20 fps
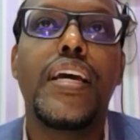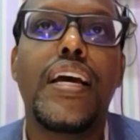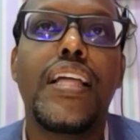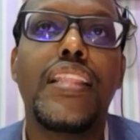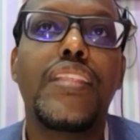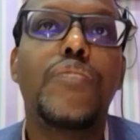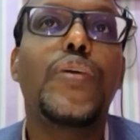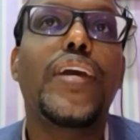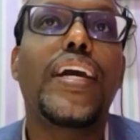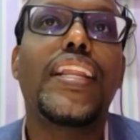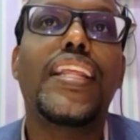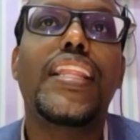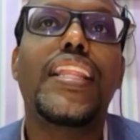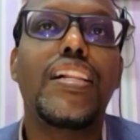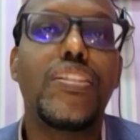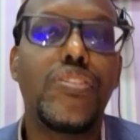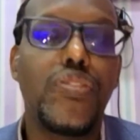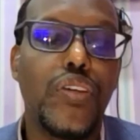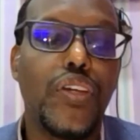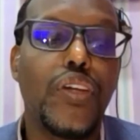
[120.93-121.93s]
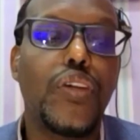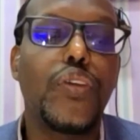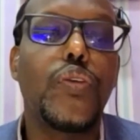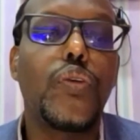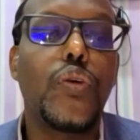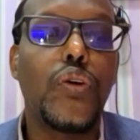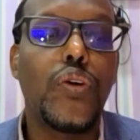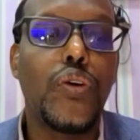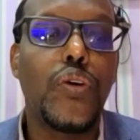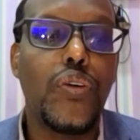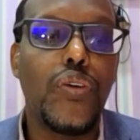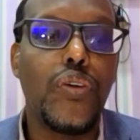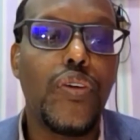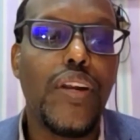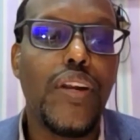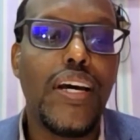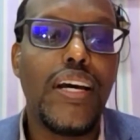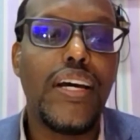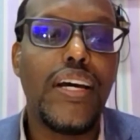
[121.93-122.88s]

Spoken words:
And then we cannot also ignore